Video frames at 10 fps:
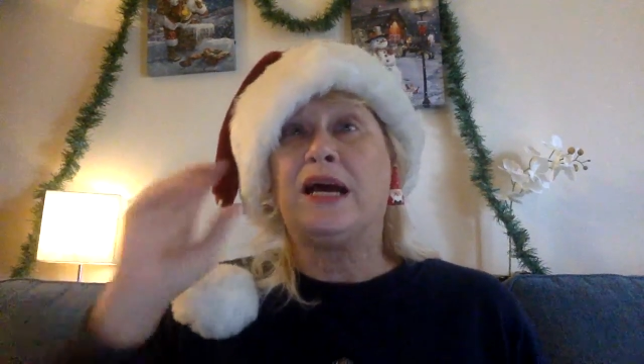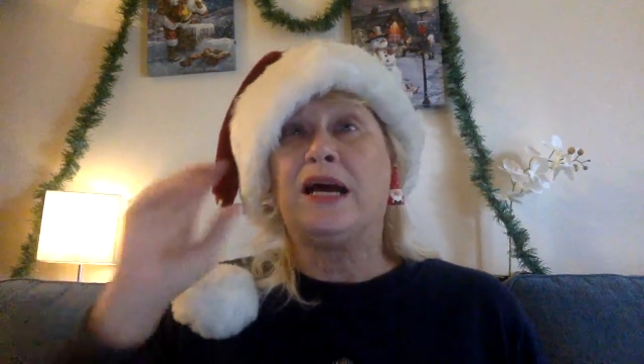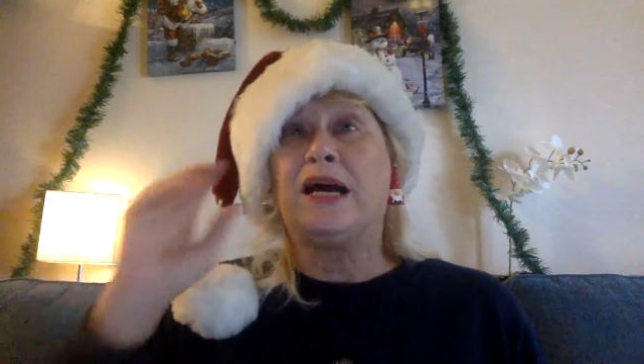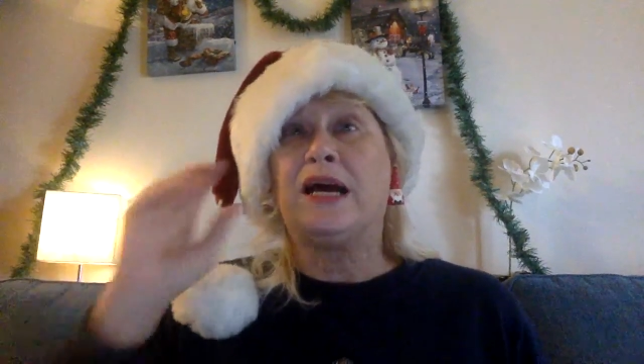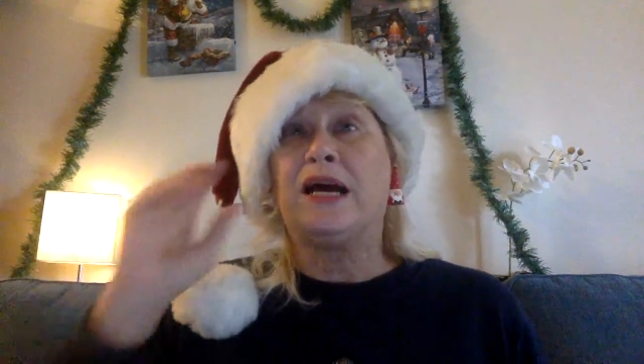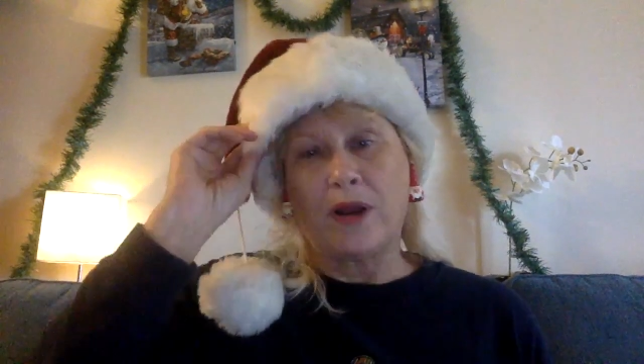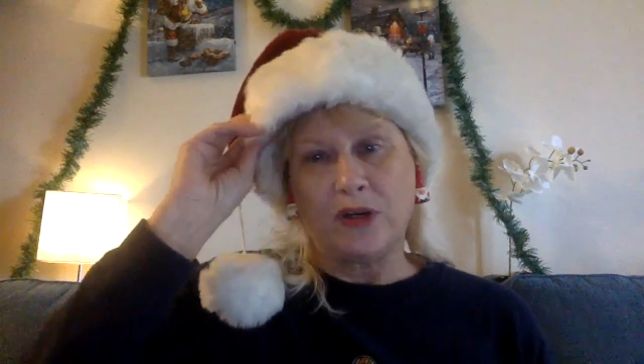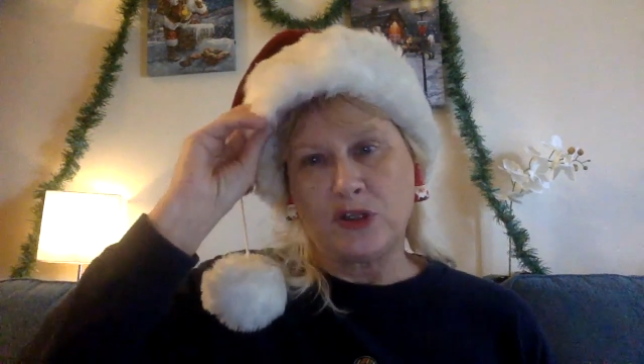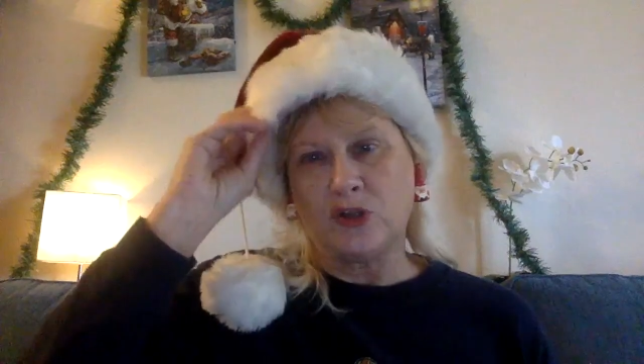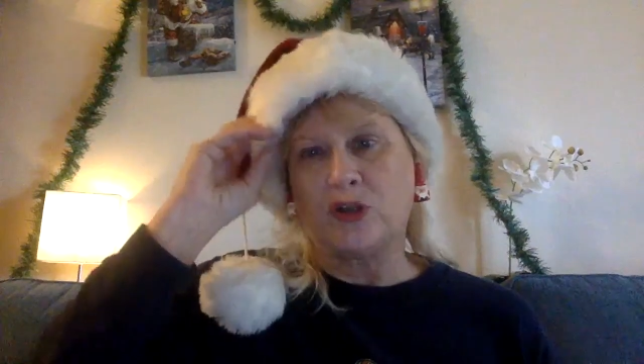
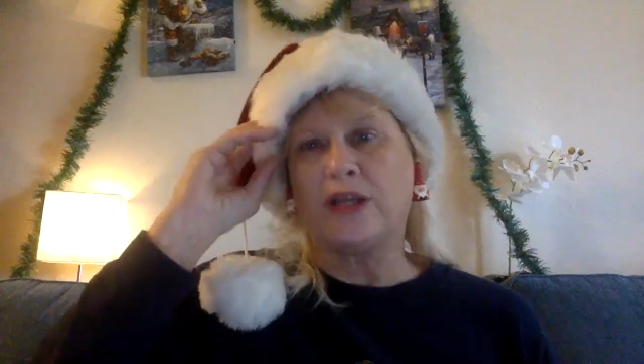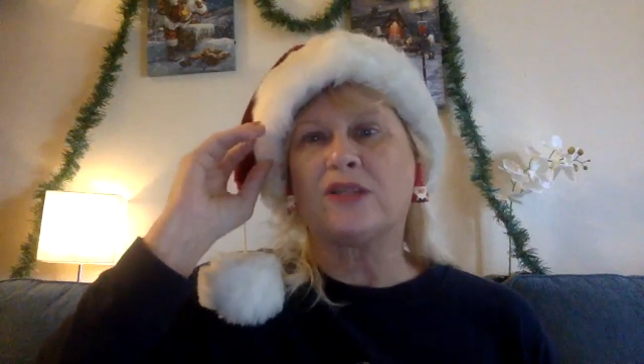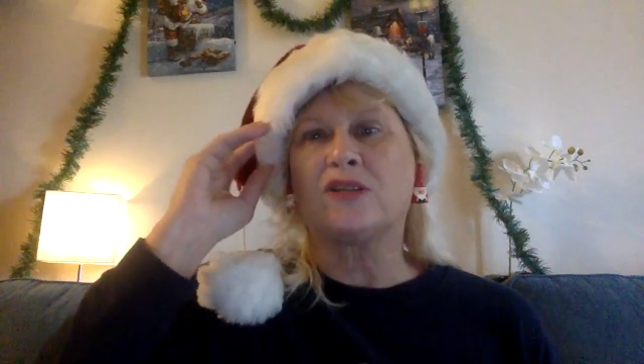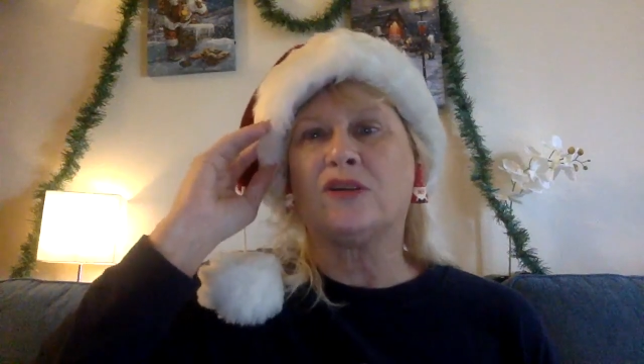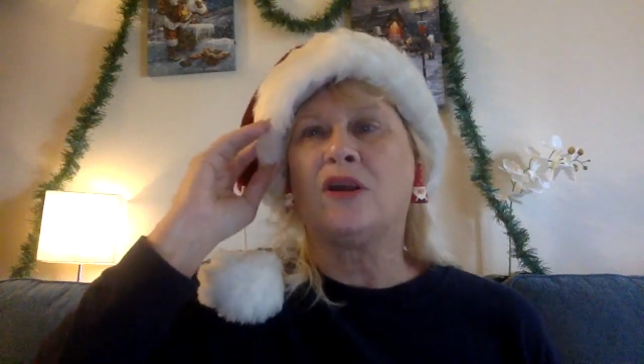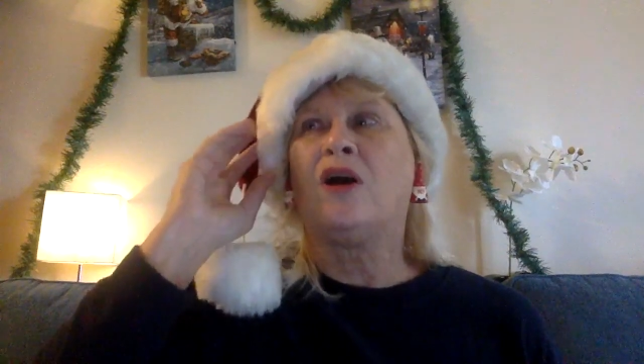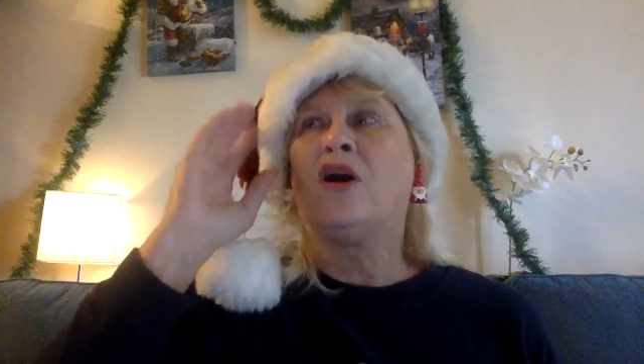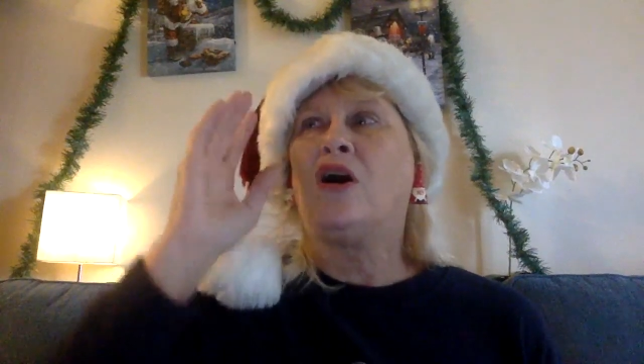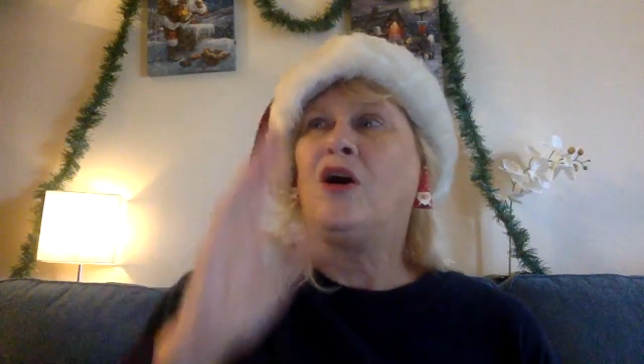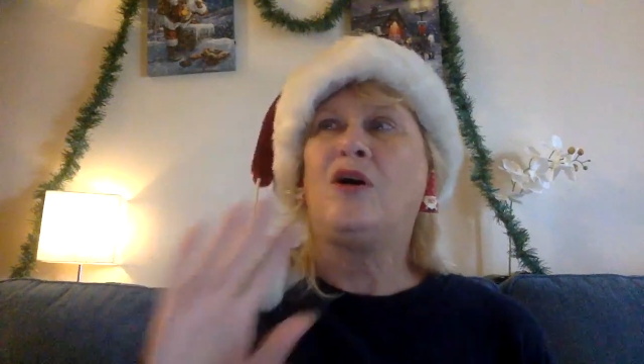rewiring circuits, and
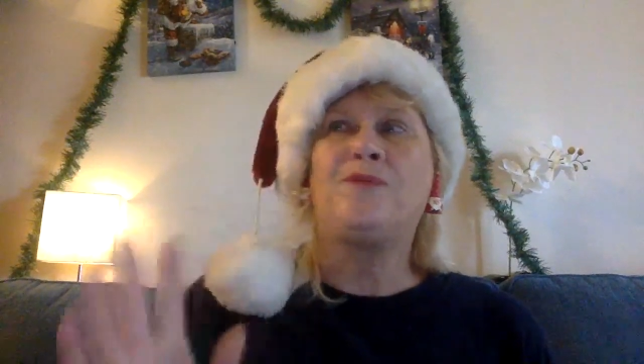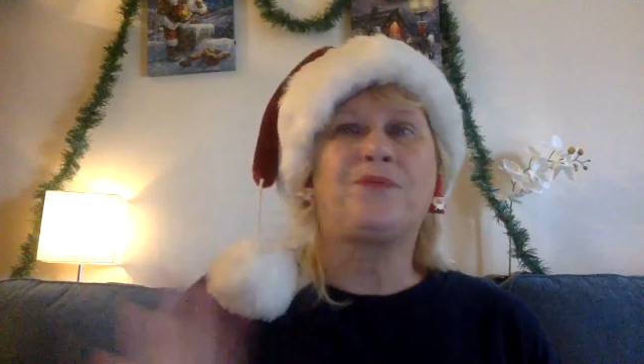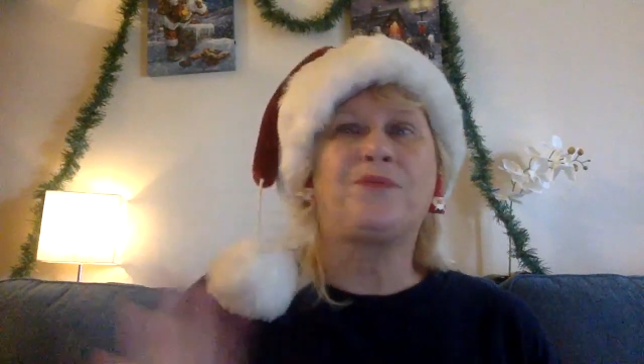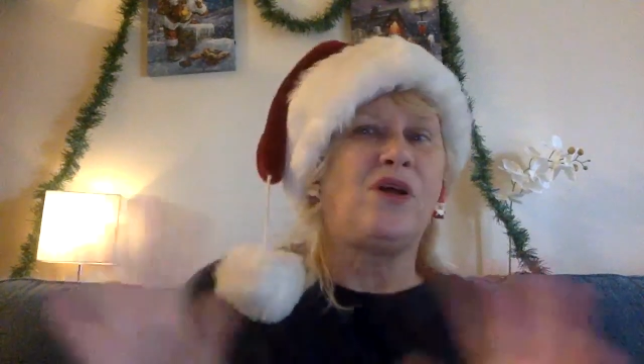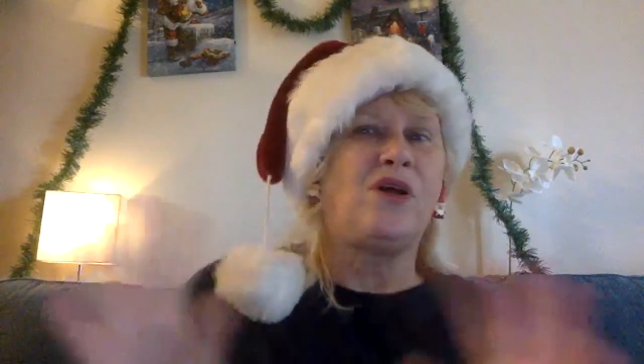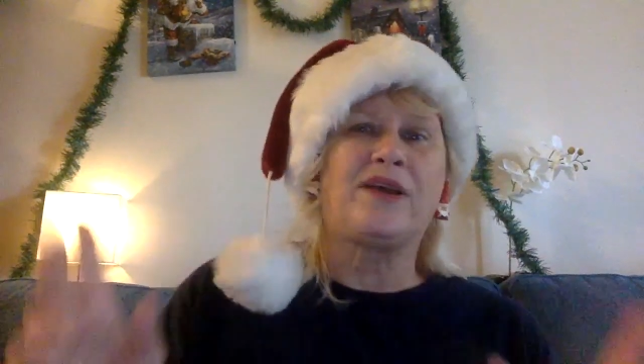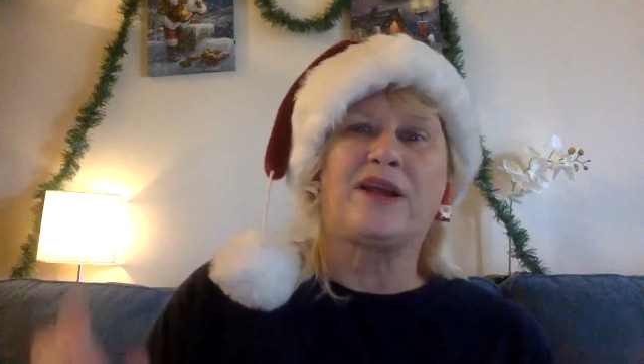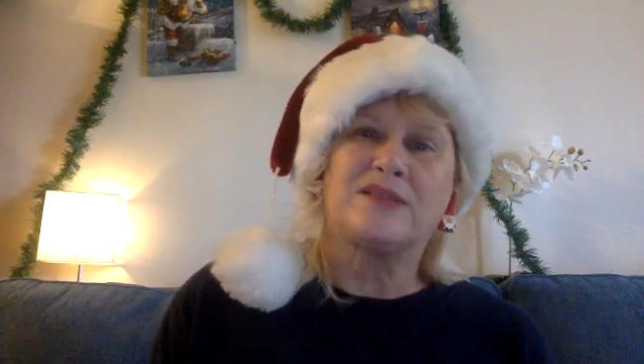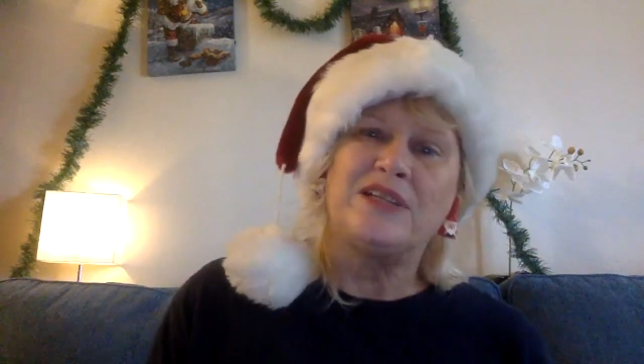all that kind of stuff.